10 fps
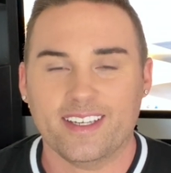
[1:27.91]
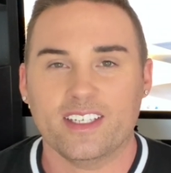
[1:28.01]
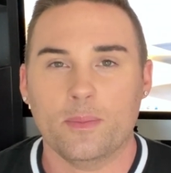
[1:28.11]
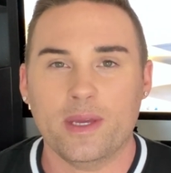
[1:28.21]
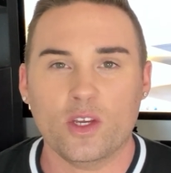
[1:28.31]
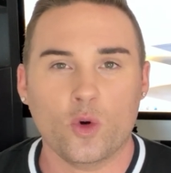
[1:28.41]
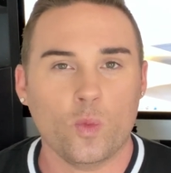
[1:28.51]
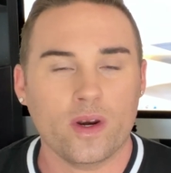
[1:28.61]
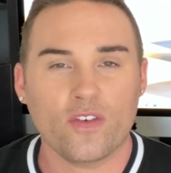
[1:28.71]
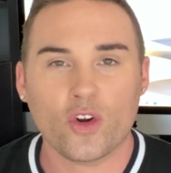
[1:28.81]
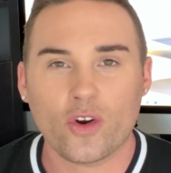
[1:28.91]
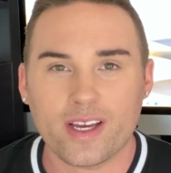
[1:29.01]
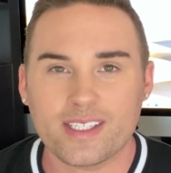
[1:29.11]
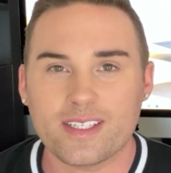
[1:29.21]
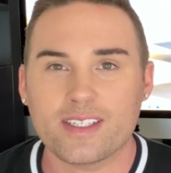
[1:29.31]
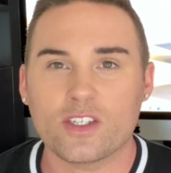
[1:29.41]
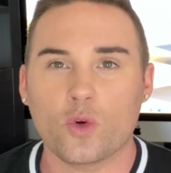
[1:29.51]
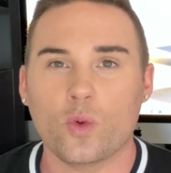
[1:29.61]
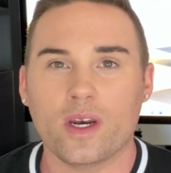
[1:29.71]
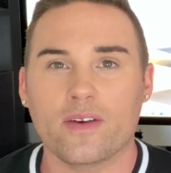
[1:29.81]
depending on whatever crisis or
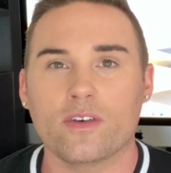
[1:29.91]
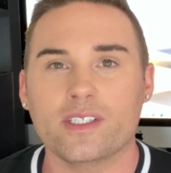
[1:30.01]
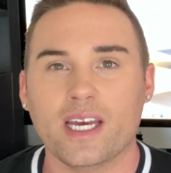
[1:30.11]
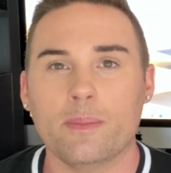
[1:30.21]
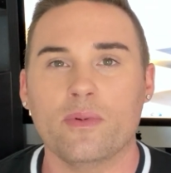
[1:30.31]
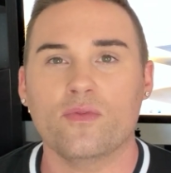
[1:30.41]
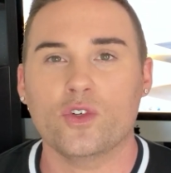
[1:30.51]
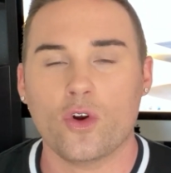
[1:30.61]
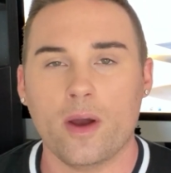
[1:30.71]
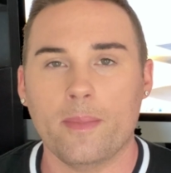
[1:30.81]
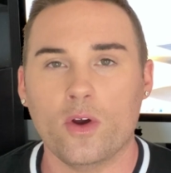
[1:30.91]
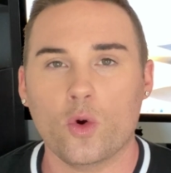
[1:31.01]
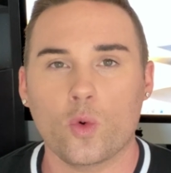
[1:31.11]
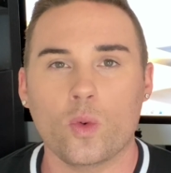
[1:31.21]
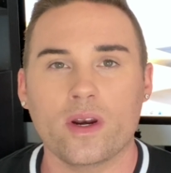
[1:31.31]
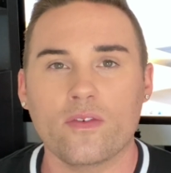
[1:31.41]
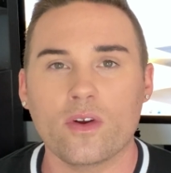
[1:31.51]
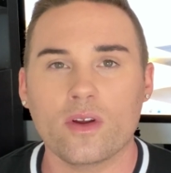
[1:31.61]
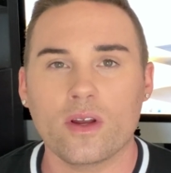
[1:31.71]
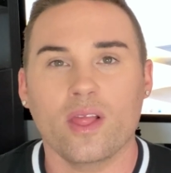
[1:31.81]
whatever type of trauma or
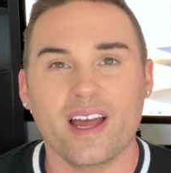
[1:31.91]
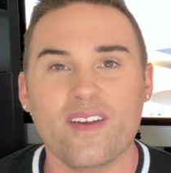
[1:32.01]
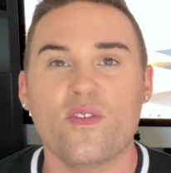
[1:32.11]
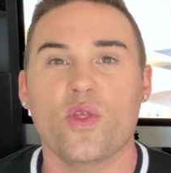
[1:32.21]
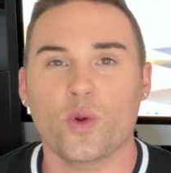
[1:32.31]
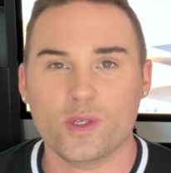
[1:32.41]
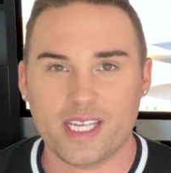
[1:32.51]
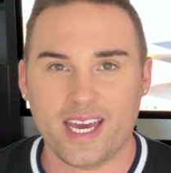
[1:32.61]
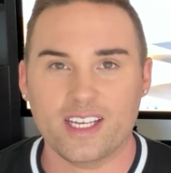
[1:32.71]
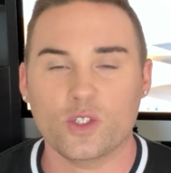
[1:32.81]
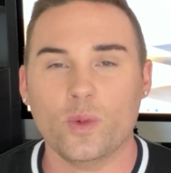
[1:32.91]
whatever life throws at us.